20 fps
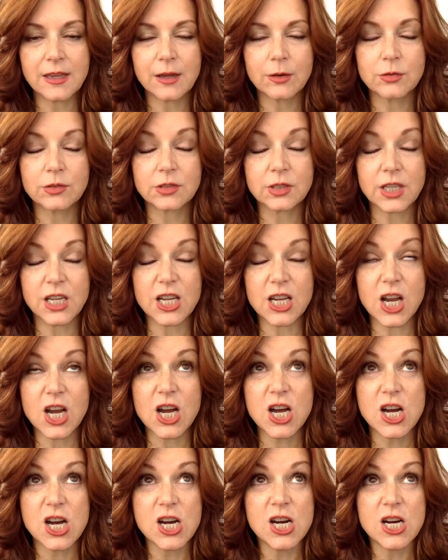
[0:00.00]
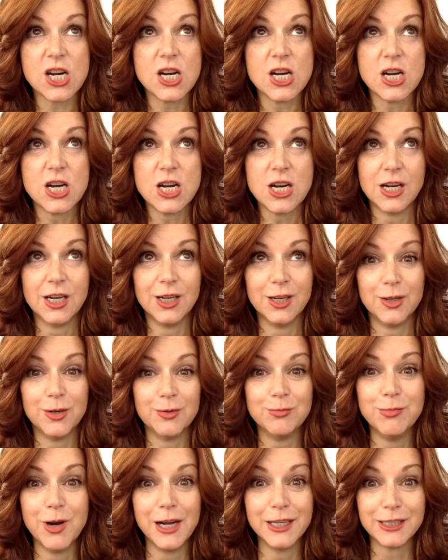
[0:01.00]
It was like,
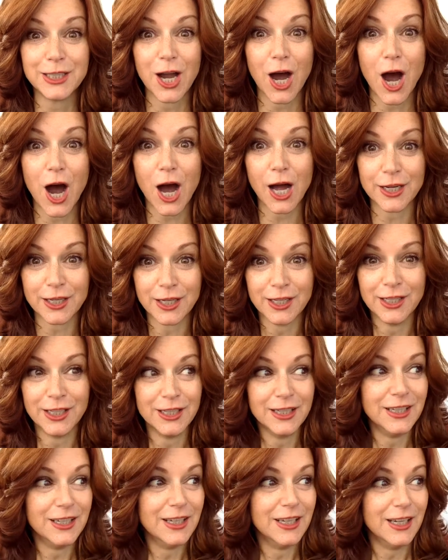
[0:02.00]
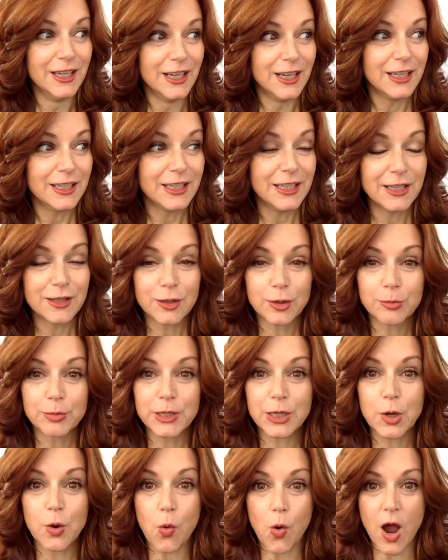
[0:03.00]
oh my God, either
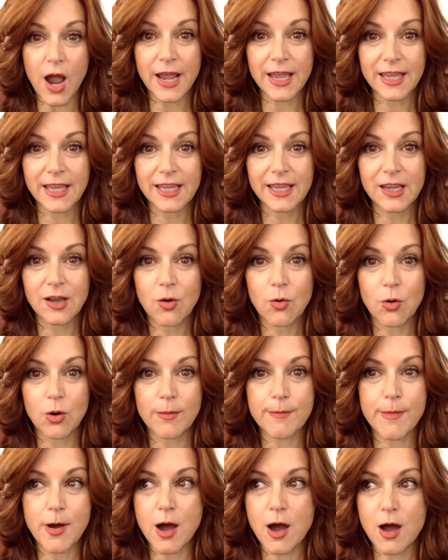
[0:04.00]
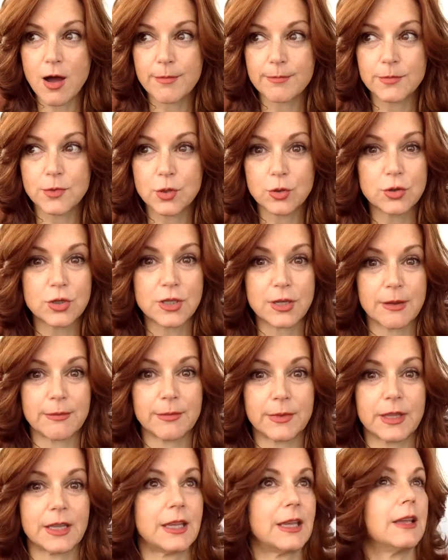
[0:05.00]
be quiet or mom do
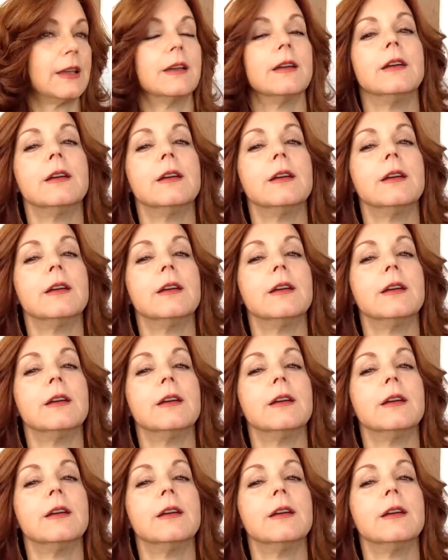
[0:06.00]
something.